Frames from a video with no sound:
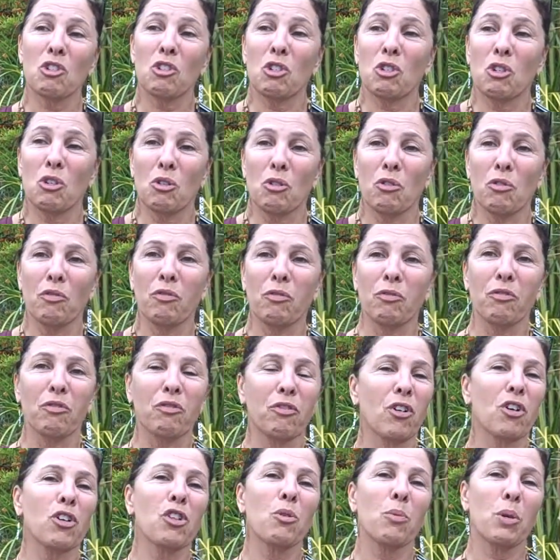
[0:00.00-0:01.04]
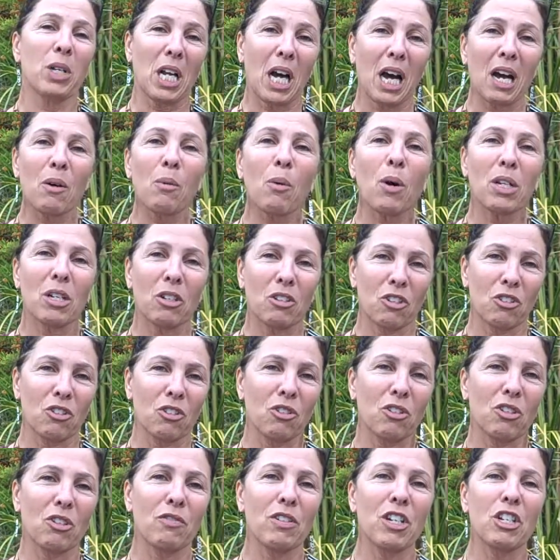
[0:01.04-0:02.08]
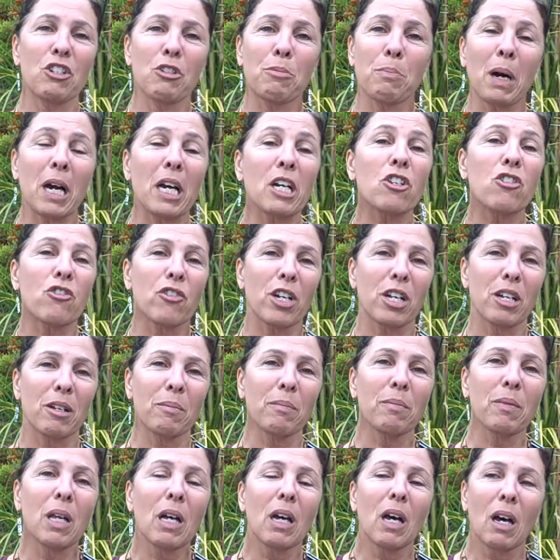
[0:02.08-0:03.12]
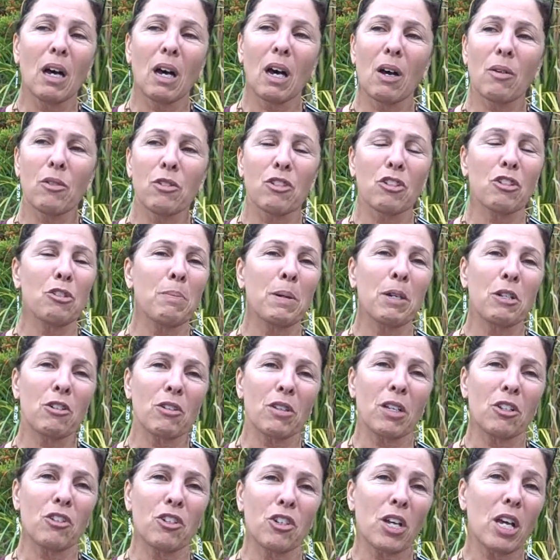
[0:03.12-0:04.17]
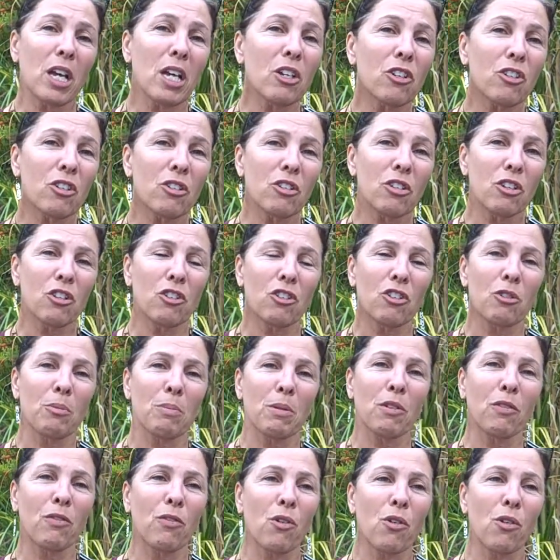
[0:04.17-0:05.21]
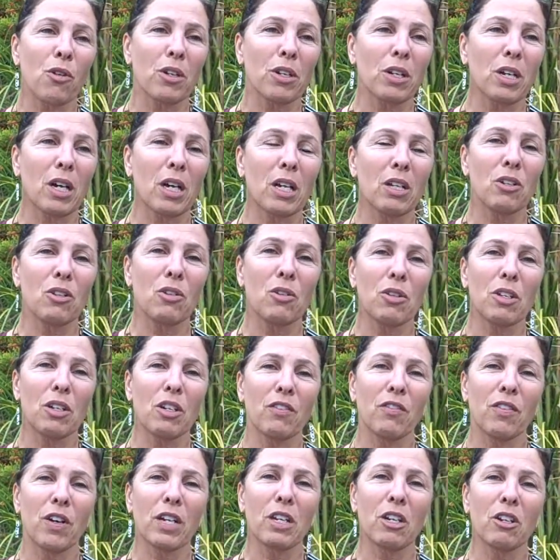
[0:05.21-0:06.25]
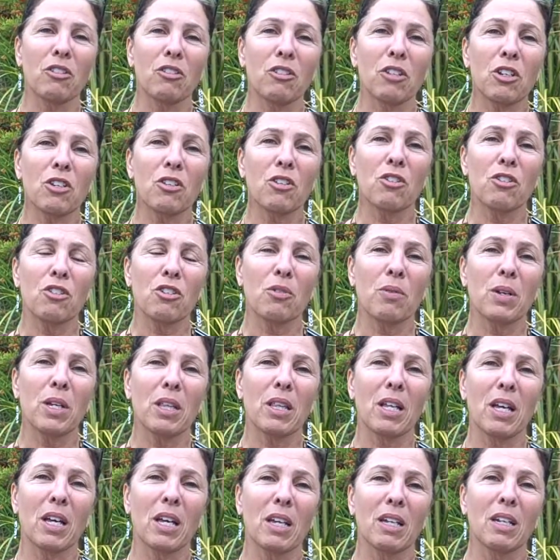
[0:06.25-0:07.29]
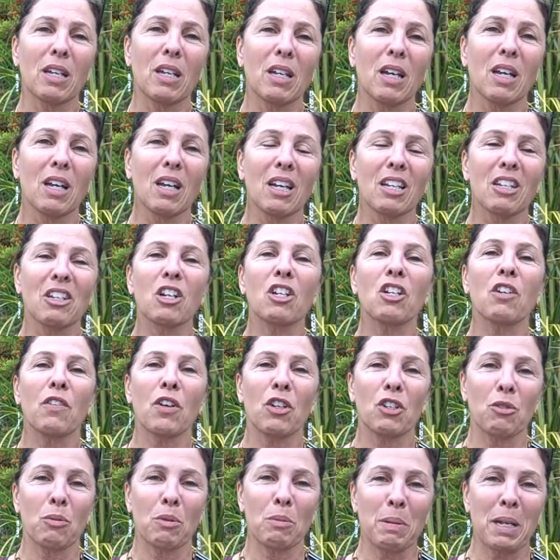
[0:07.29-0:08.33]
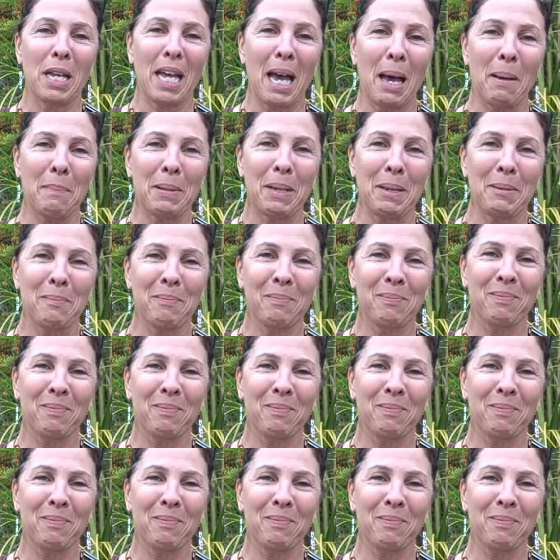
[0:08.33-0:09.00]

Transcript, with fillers: to further what I wanted to do to reach my dream. I was a special education teacher before, and I knew that if I continued doing that, none of us would be happy.